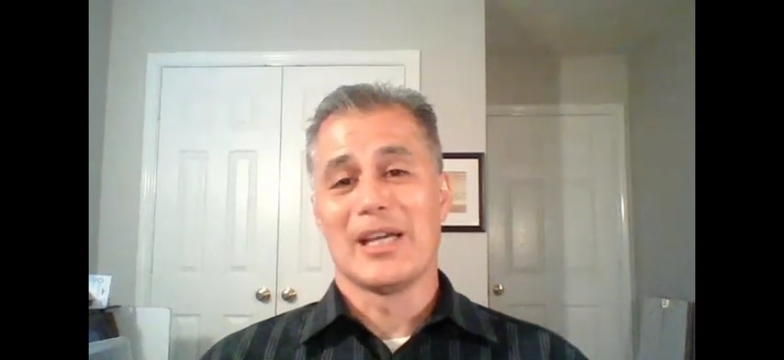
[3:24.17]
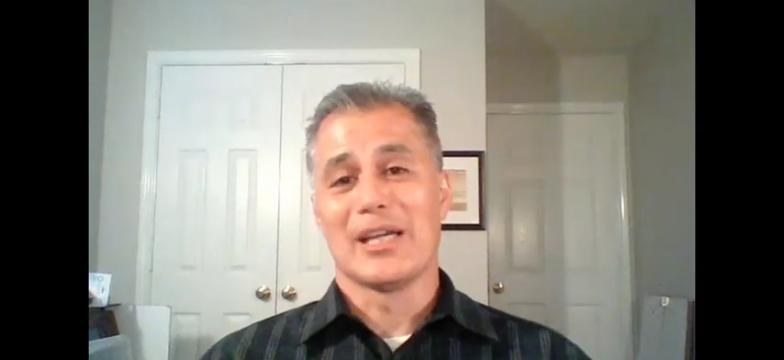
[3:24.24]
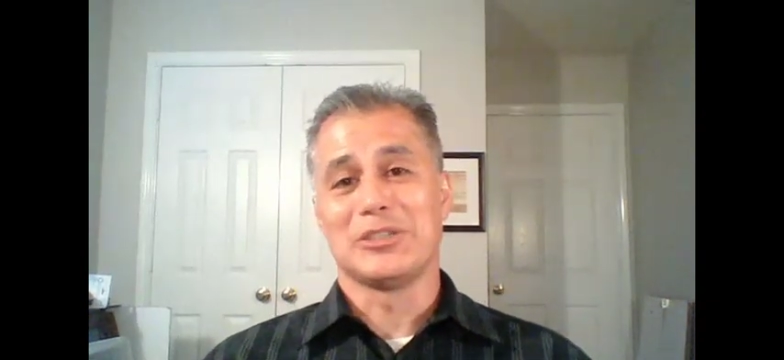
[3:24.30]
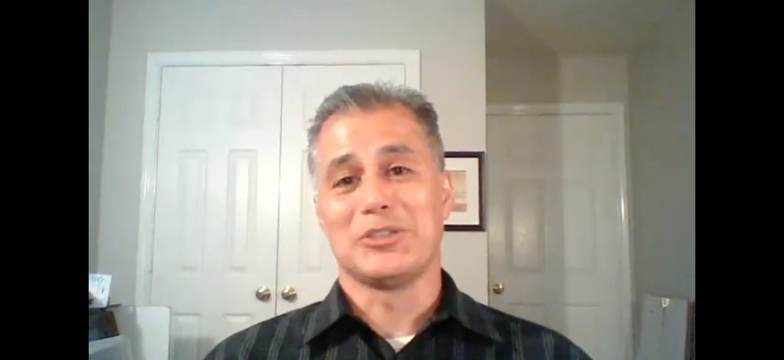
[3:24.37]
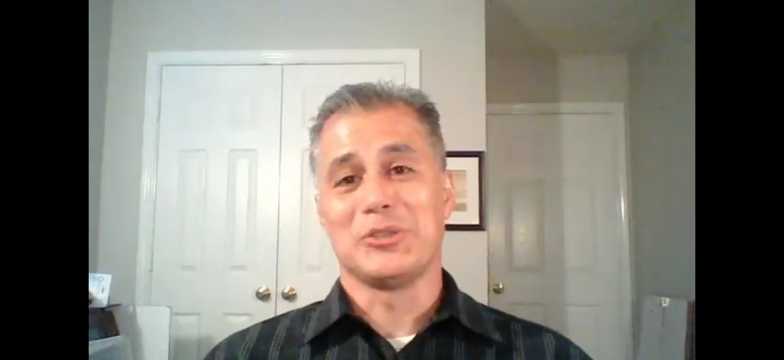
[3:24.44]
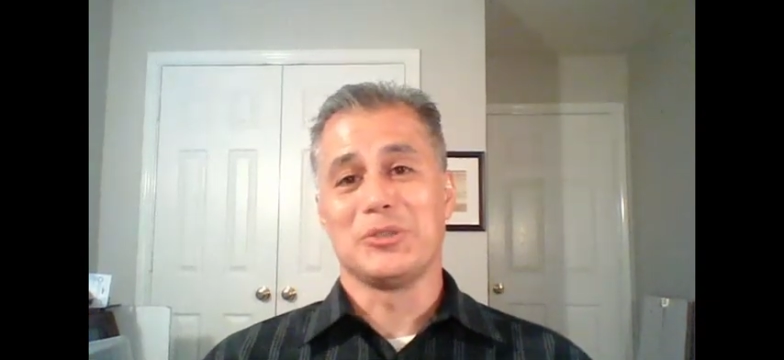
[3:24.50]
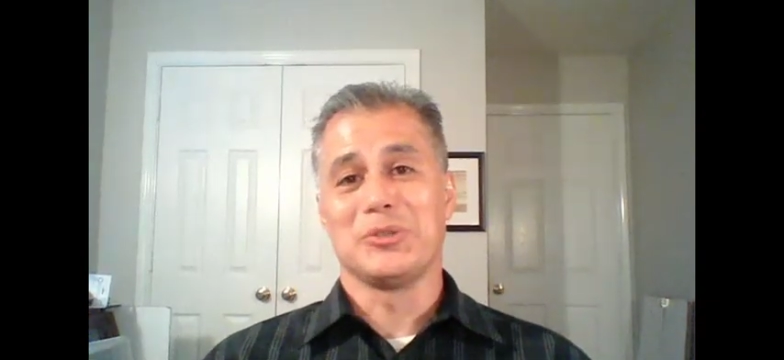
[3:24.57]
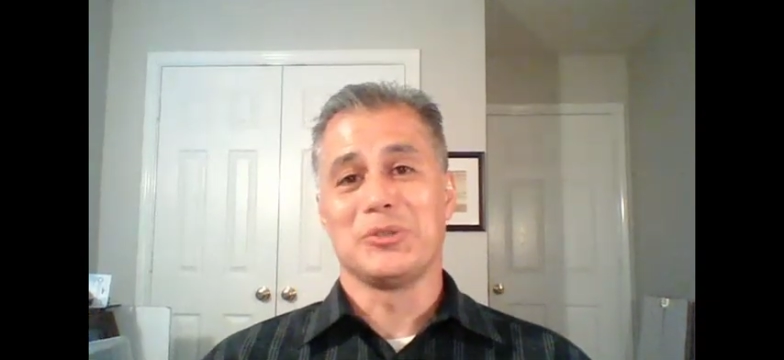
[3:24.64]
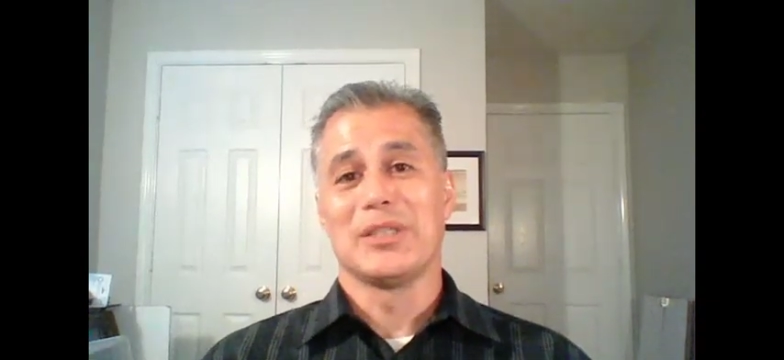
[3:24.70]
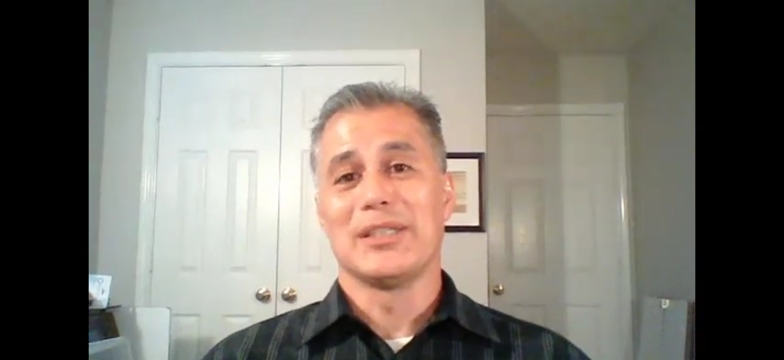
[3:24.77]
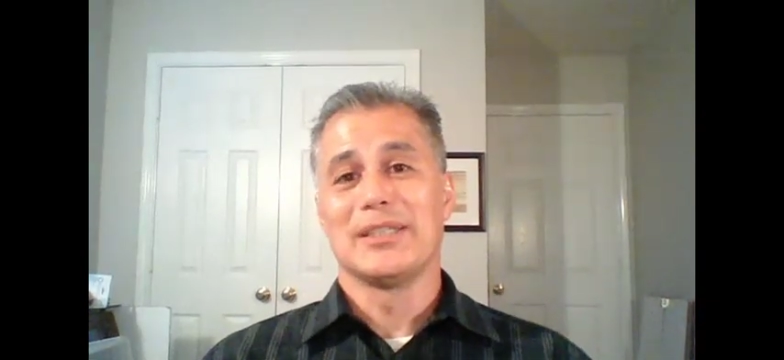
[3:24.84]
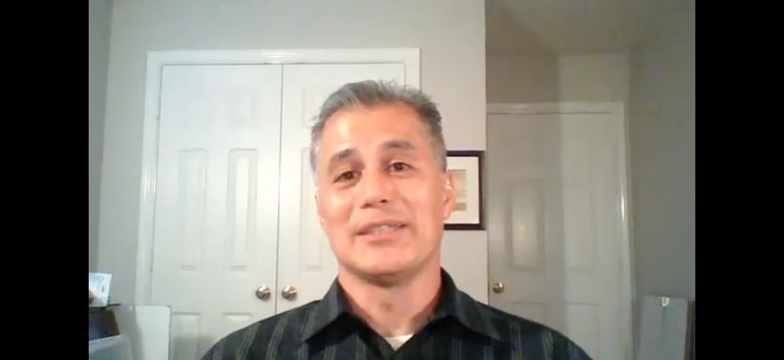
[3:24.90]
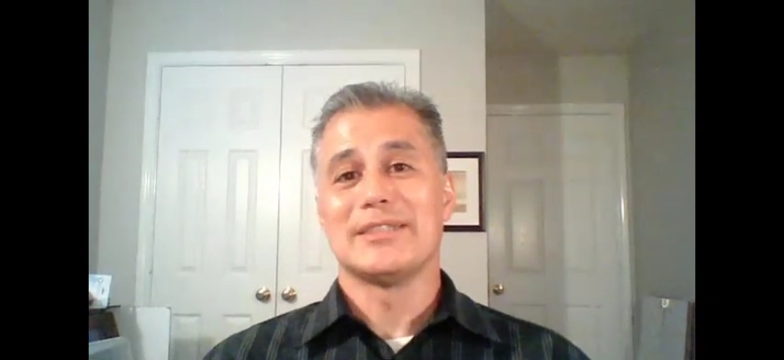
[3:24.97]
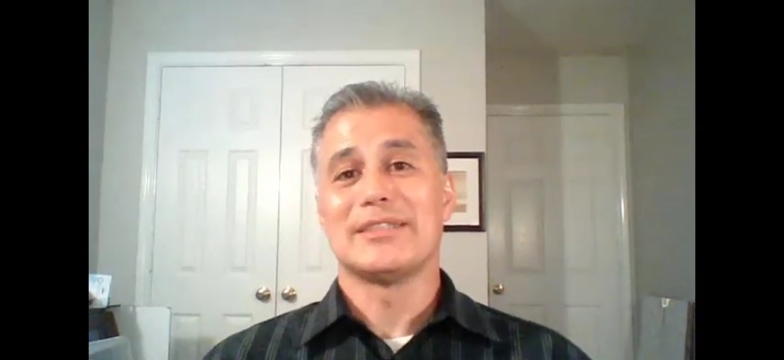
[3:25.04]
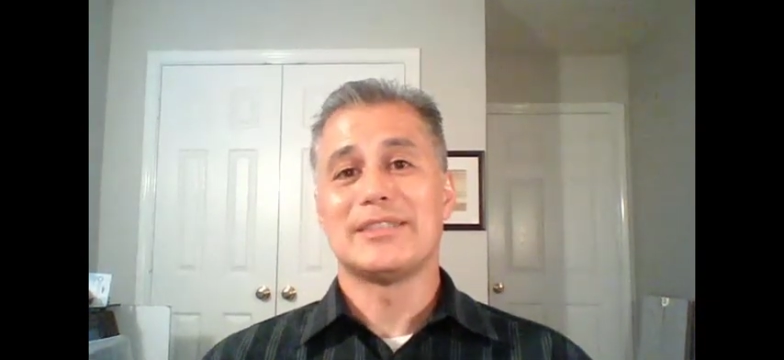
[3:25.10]
as you
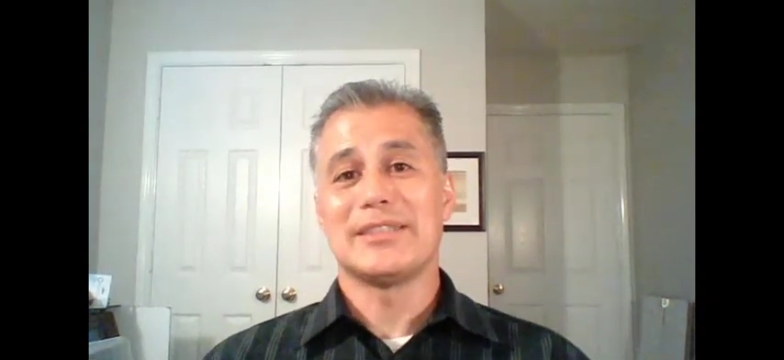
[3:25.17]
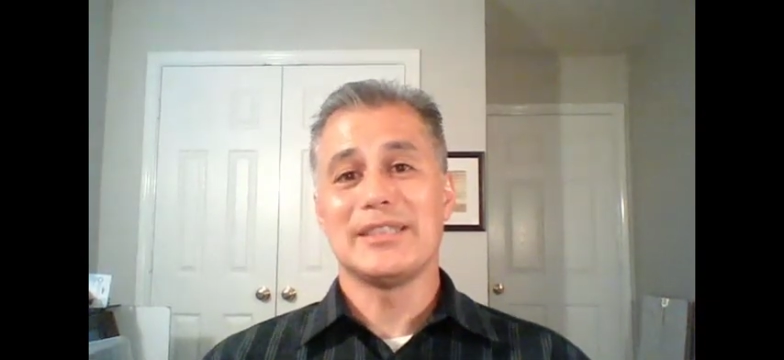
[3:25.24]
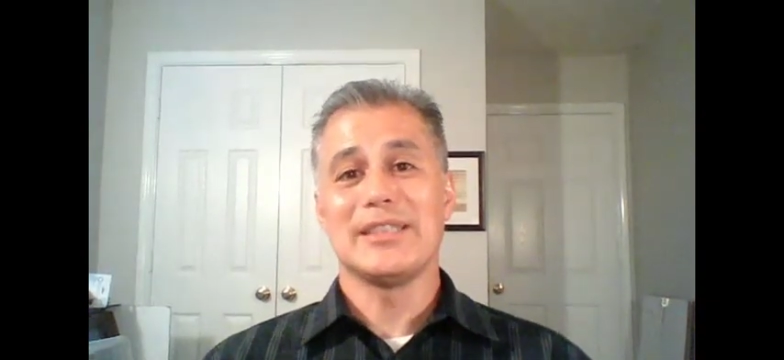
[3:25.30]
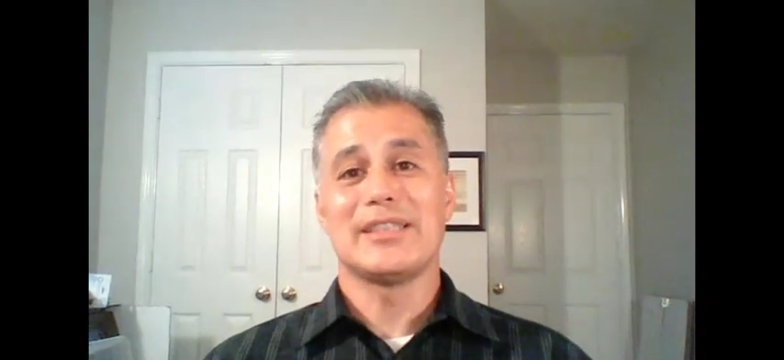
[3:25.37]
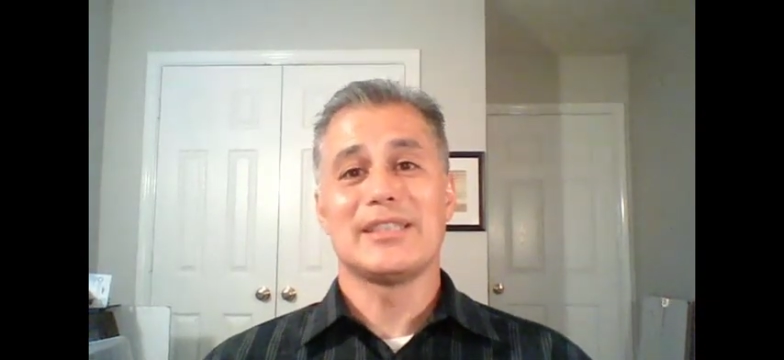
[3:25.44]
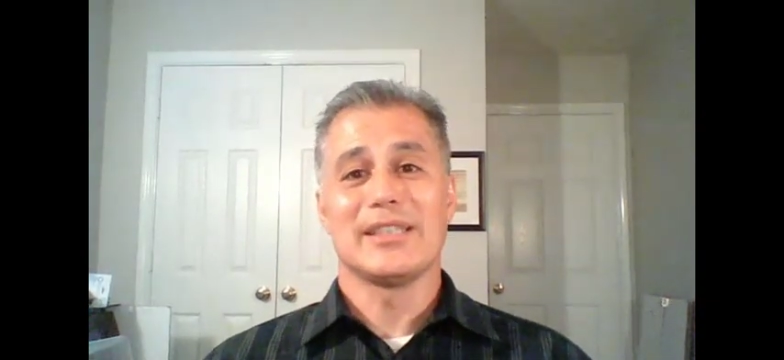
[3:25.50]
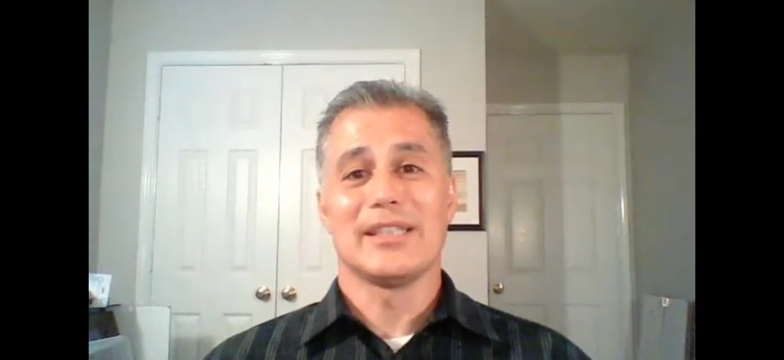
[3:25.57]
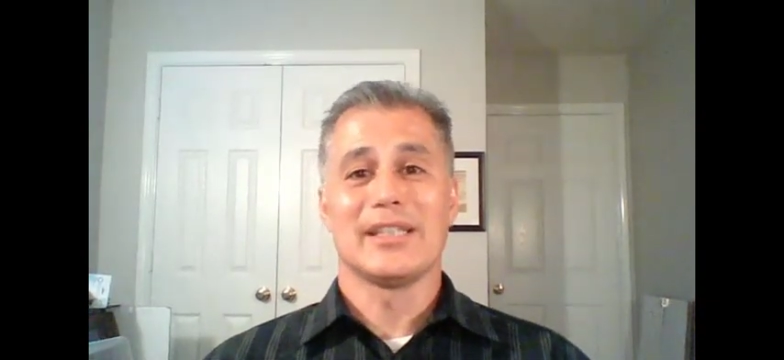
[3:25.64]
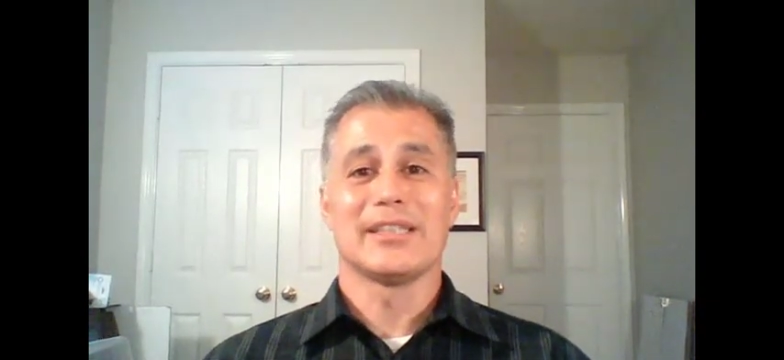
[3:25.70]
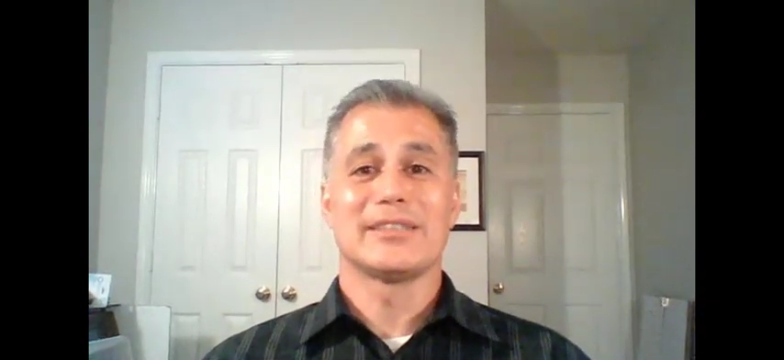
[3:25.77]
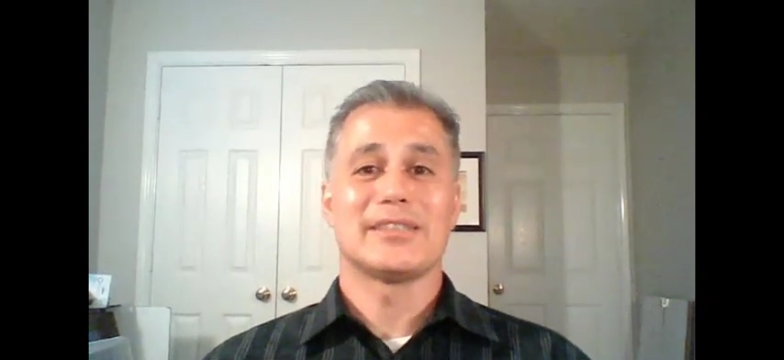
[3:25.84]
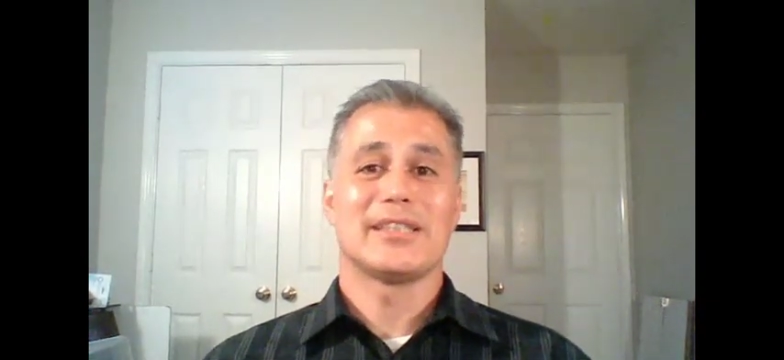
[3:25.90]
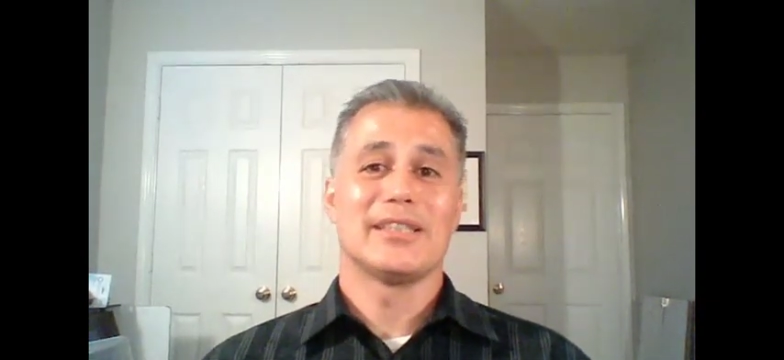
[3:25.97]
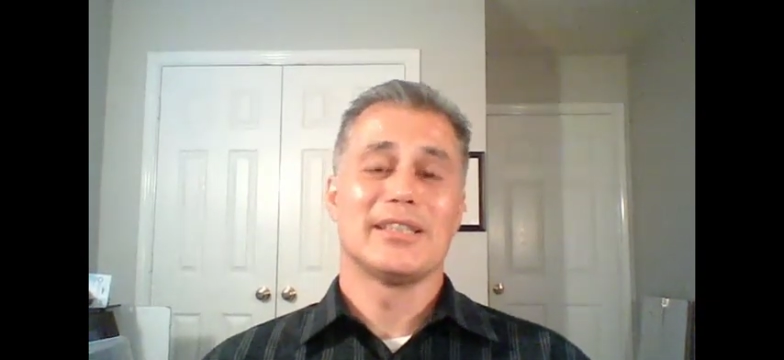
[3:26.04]
see things